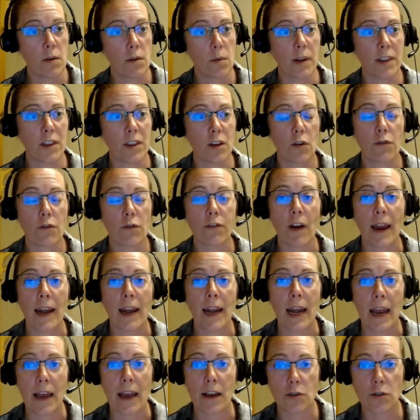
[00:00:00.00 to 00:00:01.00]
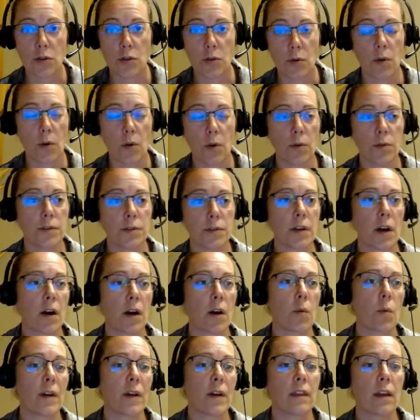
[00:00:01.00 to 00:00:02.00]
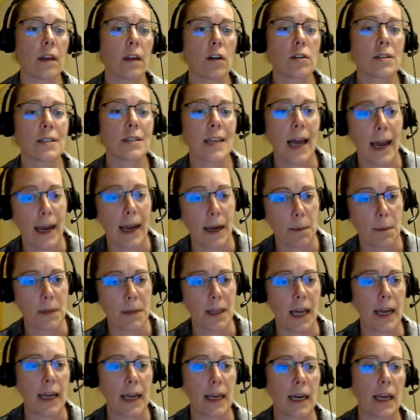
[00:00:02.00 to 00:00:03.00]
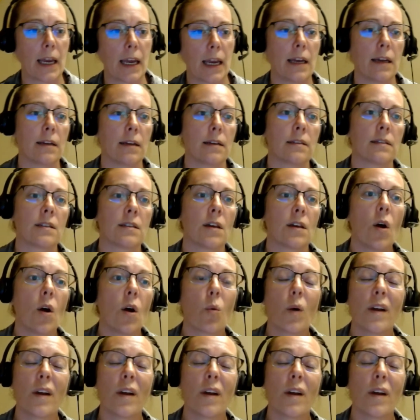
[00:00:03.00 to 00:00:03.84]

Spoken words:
what their financial goals are, what their timeline is,